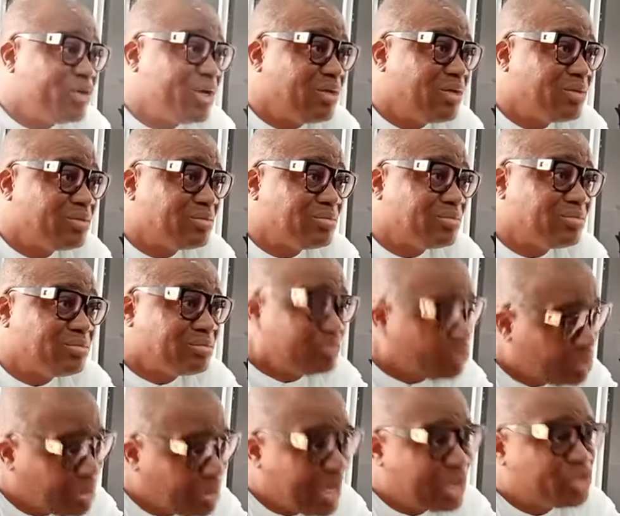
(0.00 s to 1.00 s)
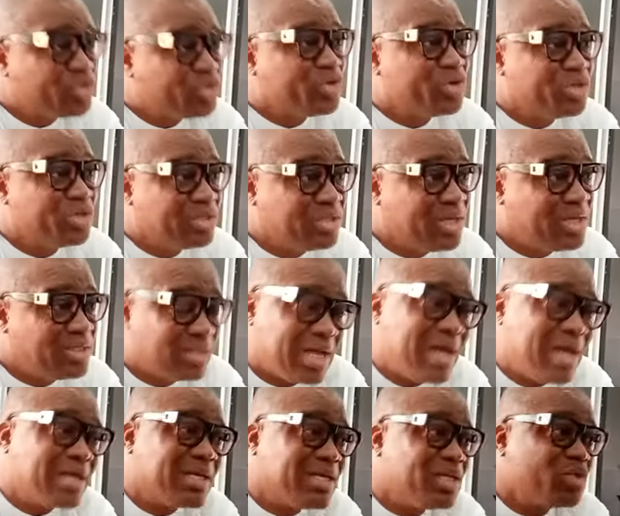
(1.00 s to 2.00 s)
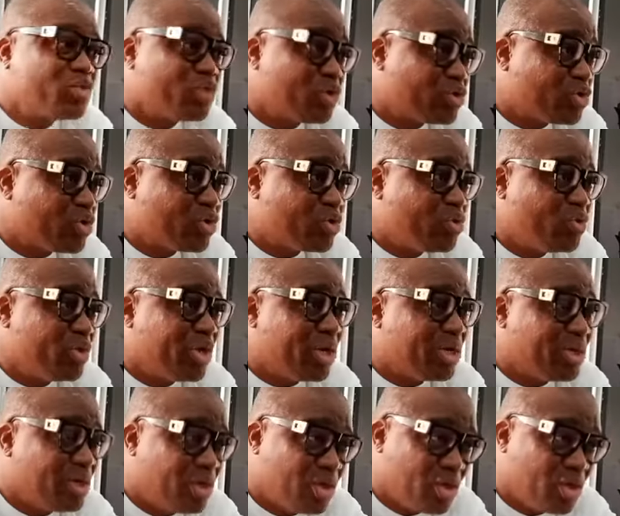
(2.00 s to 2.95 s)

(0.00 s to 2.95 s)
here, not to contest. That case was concluded.